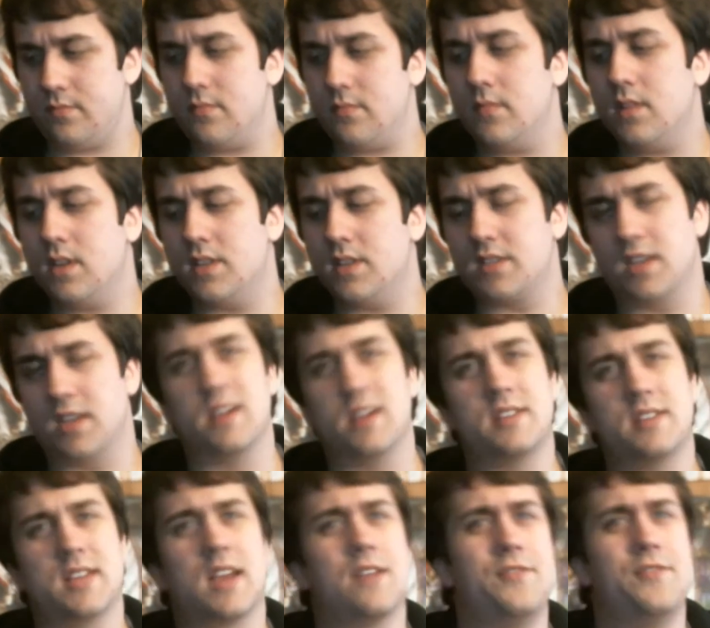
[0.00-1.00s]
there's
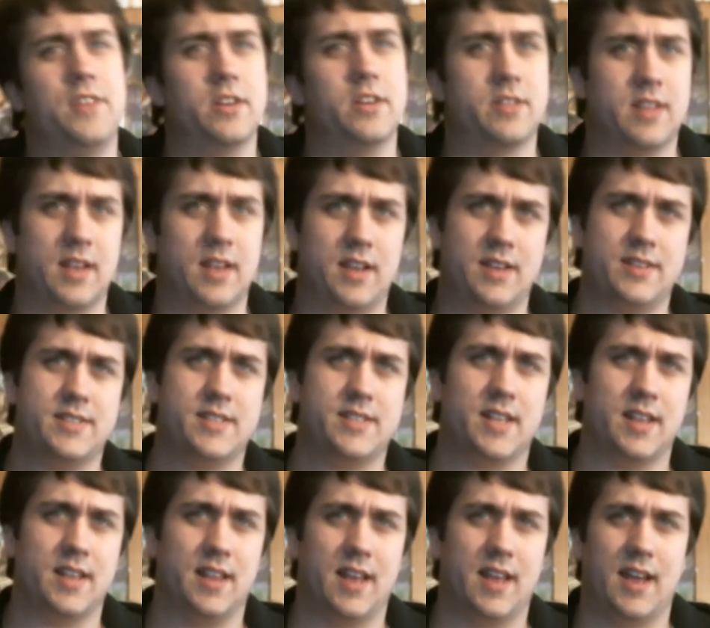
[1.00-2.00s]
like a few things
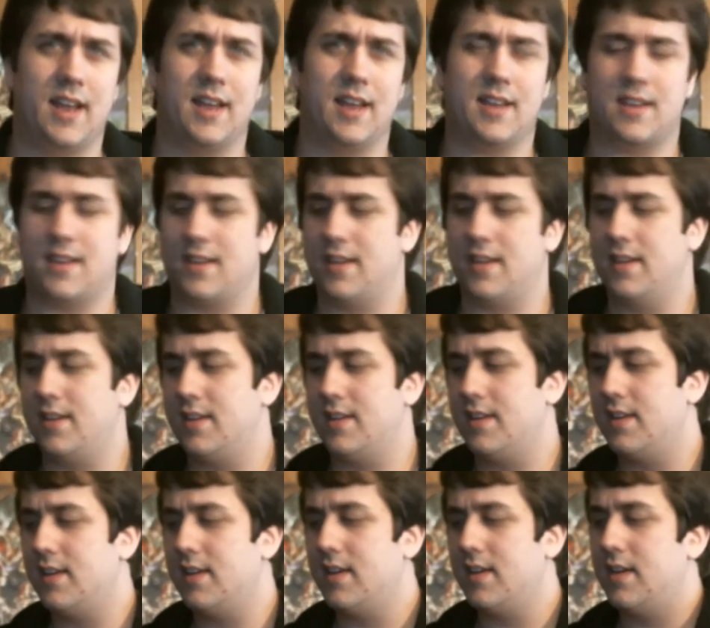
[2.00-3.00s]
that like
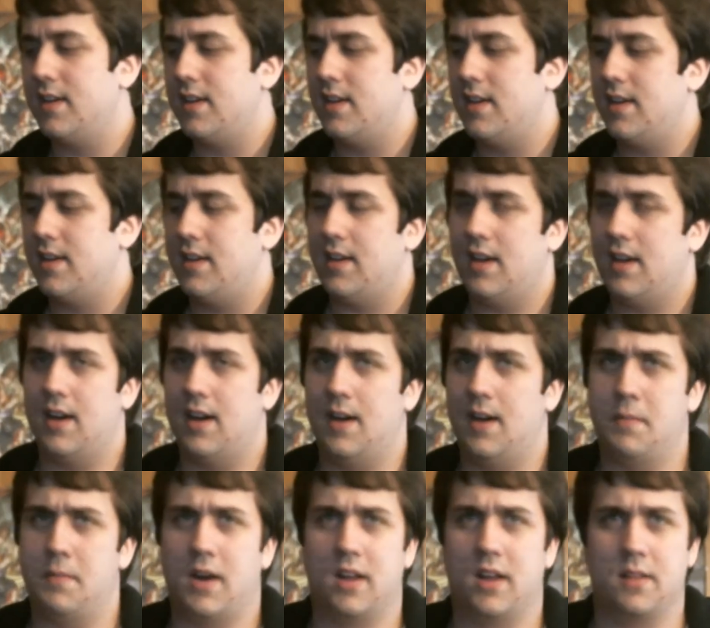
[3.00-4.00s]

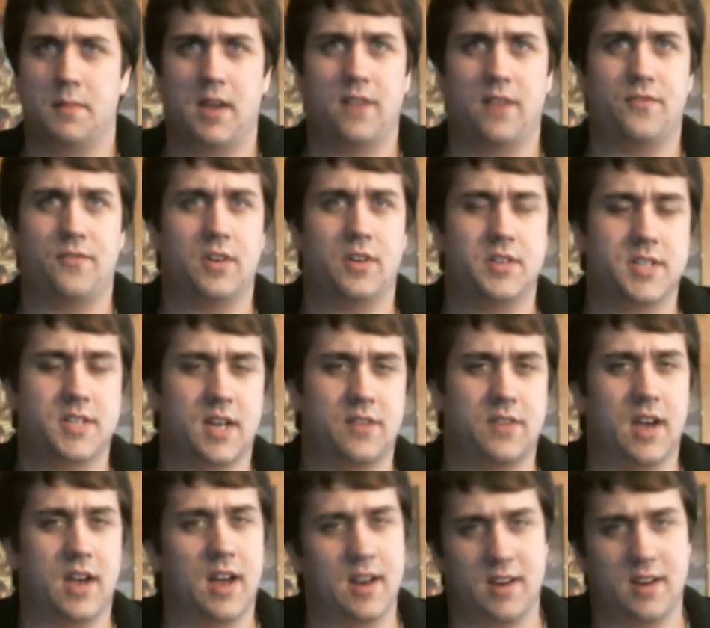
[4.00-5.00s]
bother me at first. I've
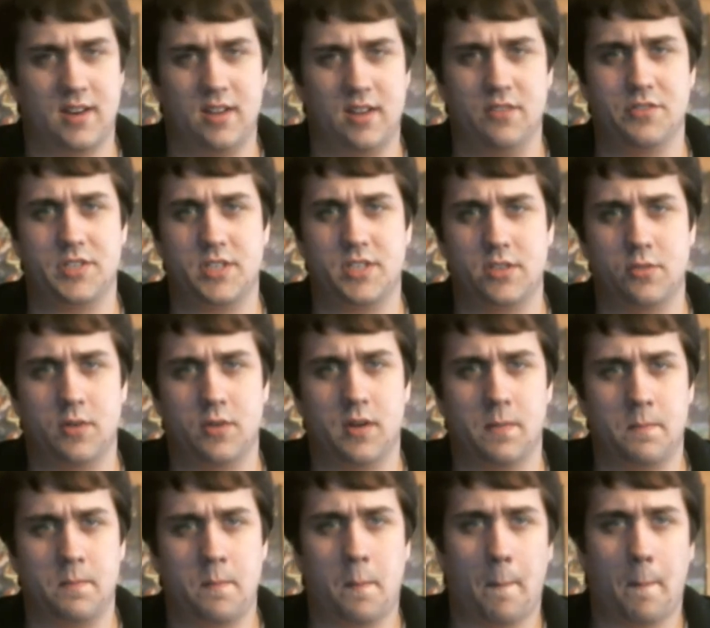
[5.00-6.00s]
gotten used to
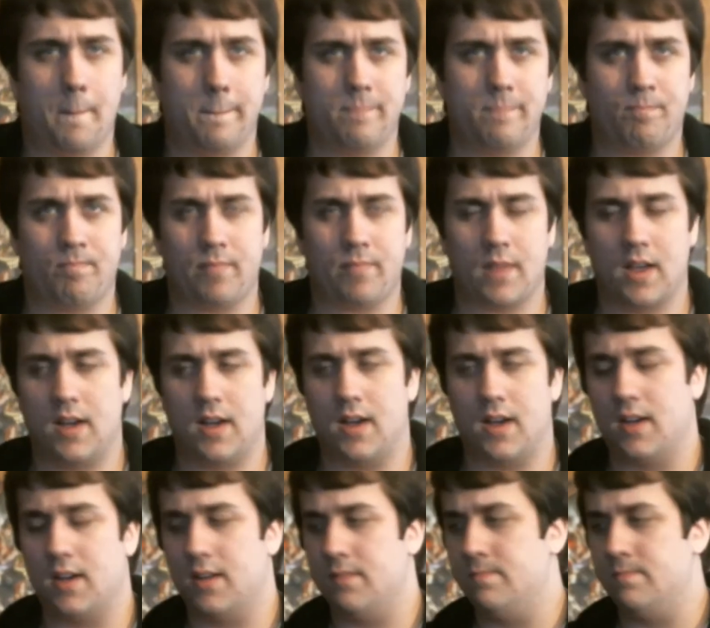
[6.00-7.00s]
them.
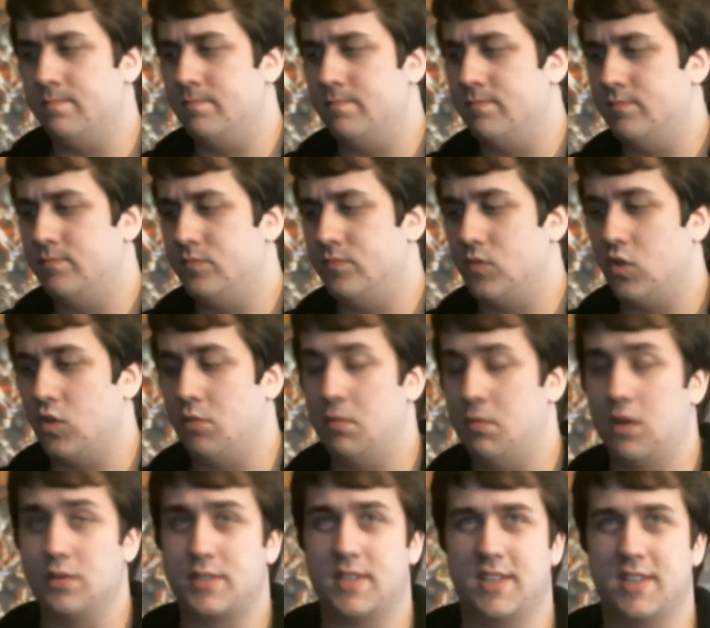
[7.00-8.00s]
Well,
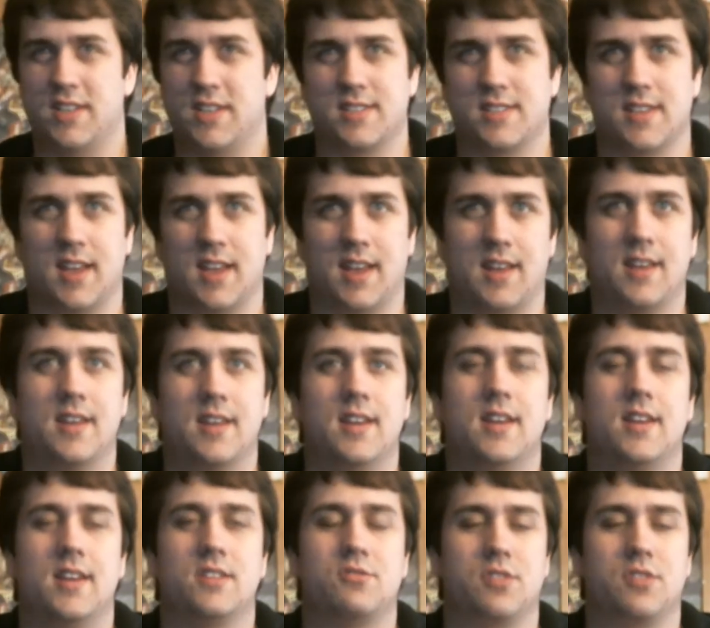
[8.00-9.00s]
mostly just like,
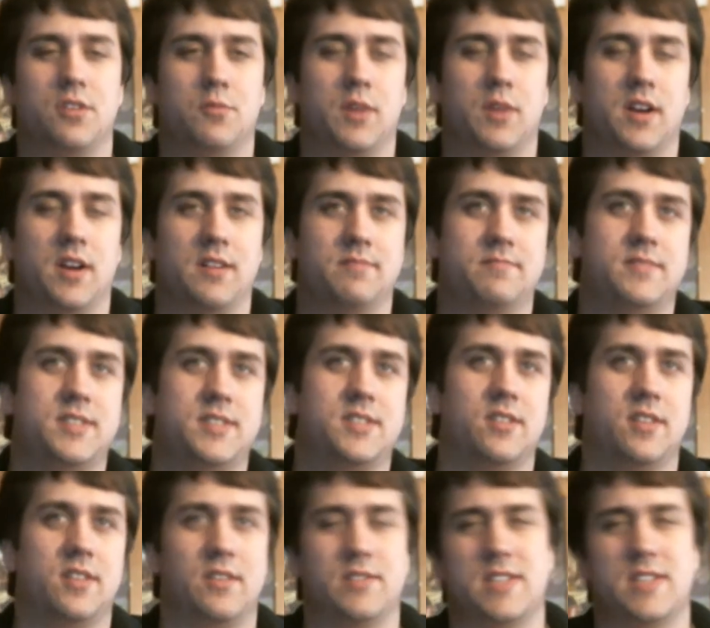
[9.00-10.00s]
it's really weird. So
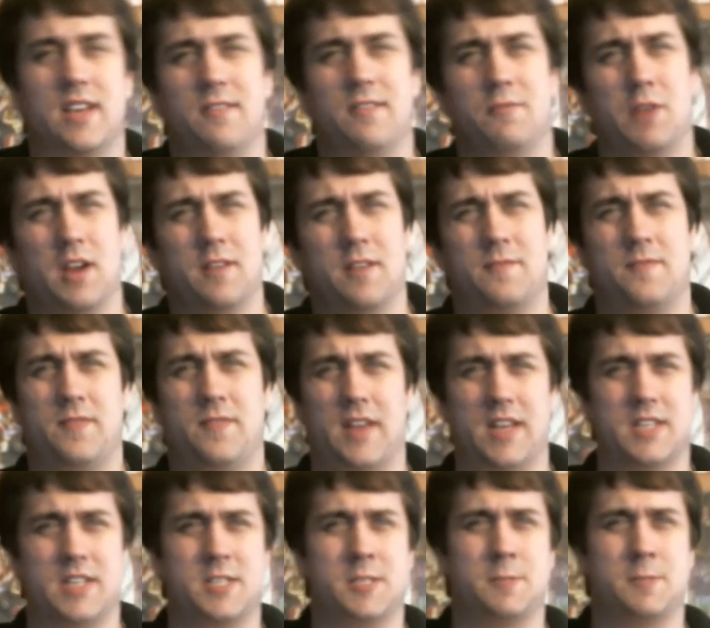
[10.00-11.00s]
there was that weird
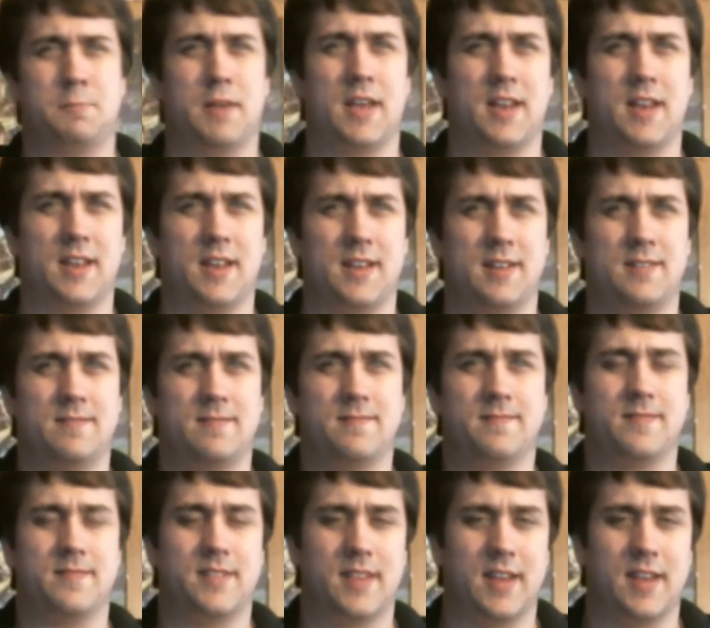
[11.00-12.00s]
face petting
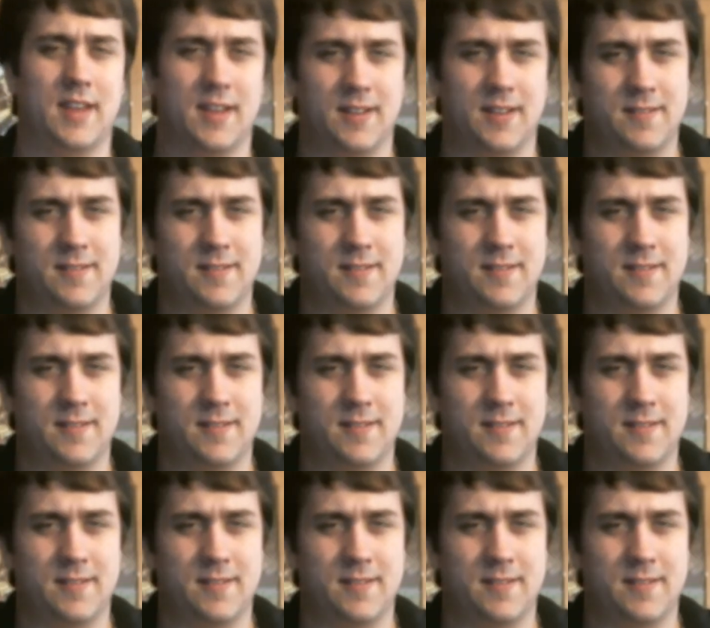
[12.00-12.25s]
thing.